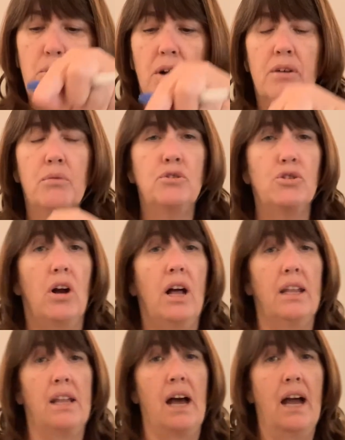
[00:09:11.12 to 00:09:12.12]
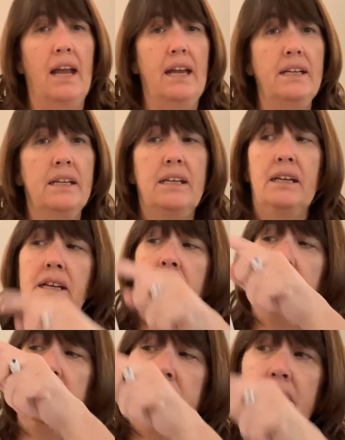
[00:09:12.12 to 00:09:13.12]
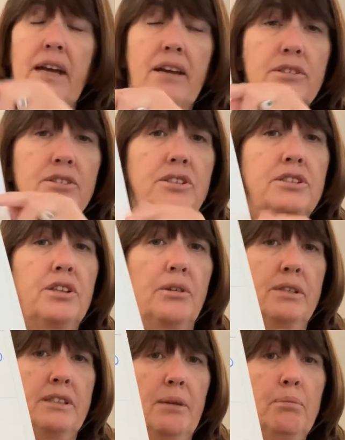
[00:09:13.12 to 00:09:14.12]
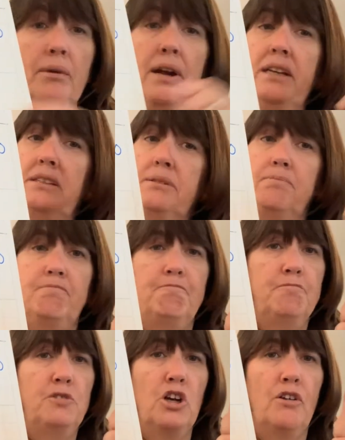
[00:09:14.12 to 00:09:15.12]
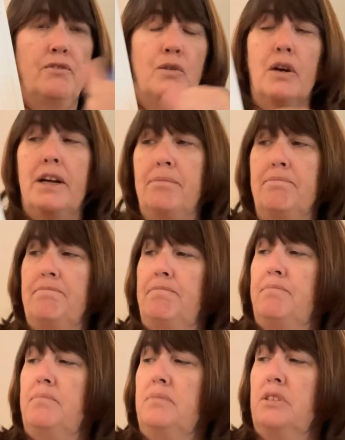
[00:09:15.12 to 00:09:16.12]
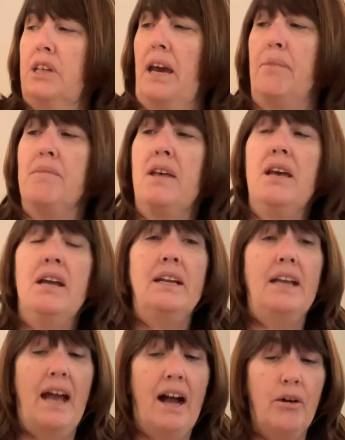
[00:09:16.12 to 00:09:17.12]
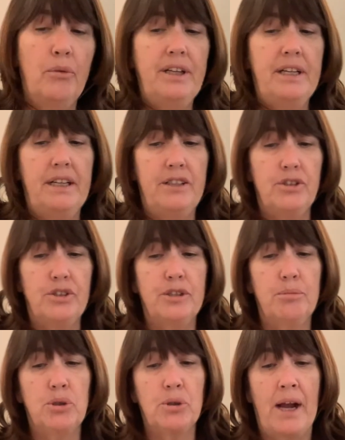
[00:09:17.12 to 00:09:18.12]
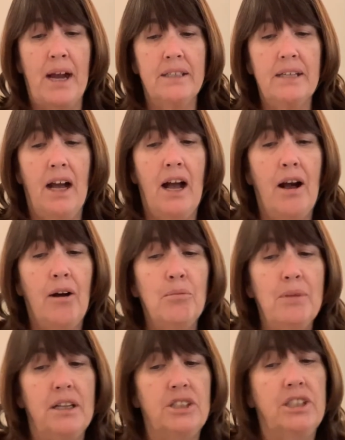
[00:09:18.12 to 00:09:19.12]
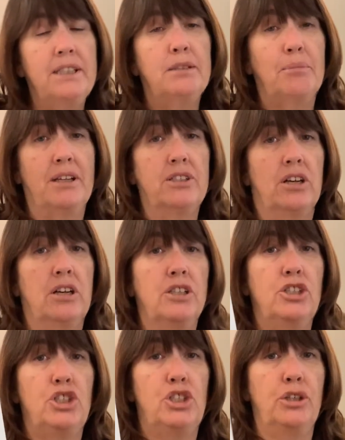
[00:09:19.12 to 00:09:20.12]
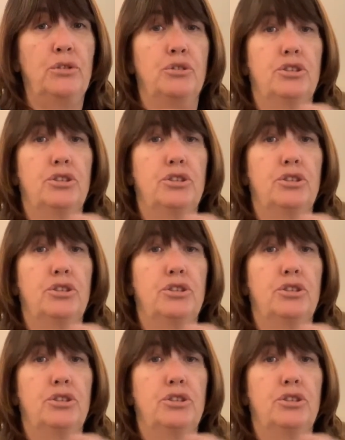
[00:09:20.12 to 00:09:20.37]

want to draw a line down so it separates, go for it. Okay. Now we need to subtract how much he spent on juice.